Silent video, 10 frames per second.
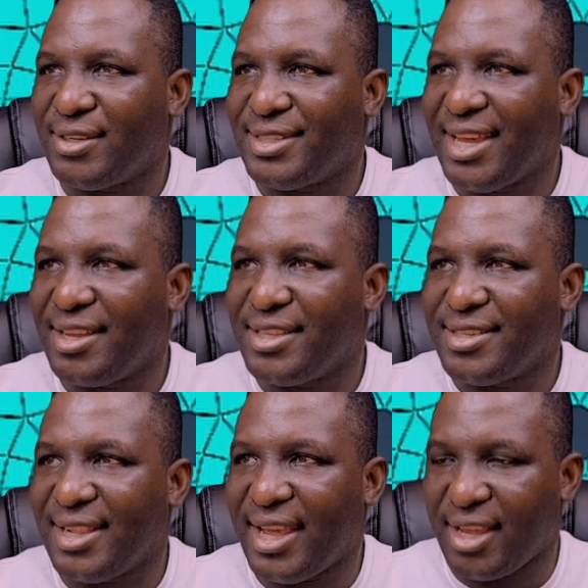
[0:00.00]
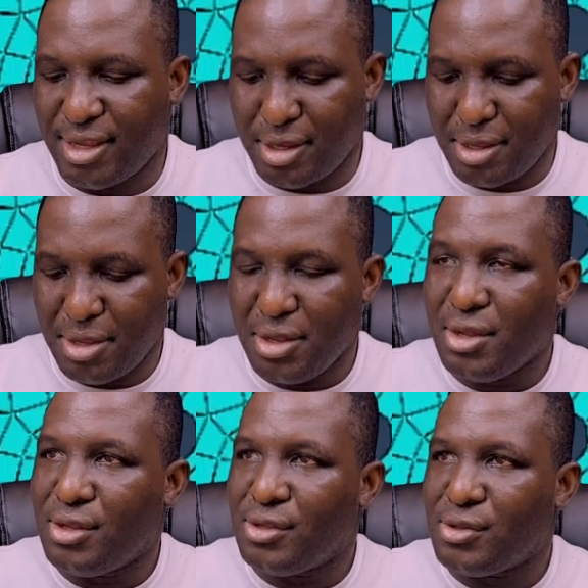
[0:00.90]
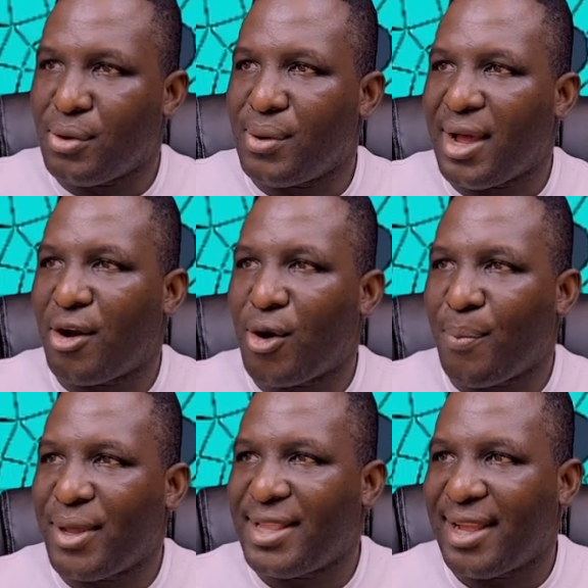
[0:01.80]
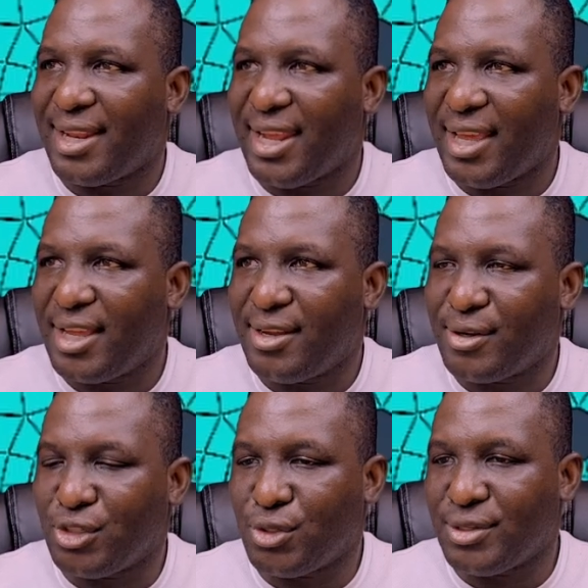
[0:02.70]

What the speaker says: I'll take this link. So I'll copy that link, Control